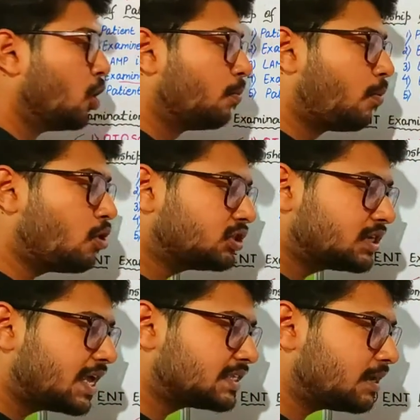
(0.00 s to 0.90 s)

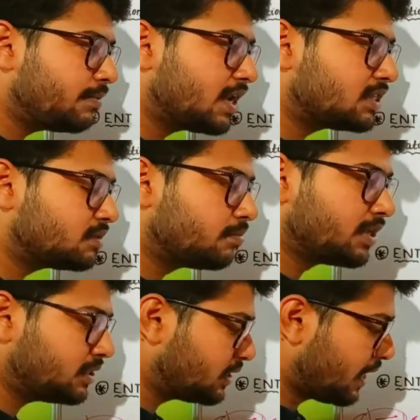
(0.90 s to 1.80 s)
Post-nasal mirror
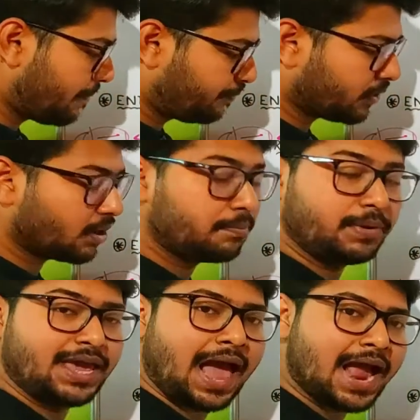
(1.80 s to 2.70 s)
means
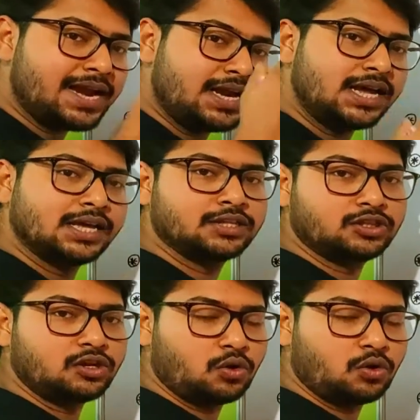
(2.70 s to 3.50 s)
behind the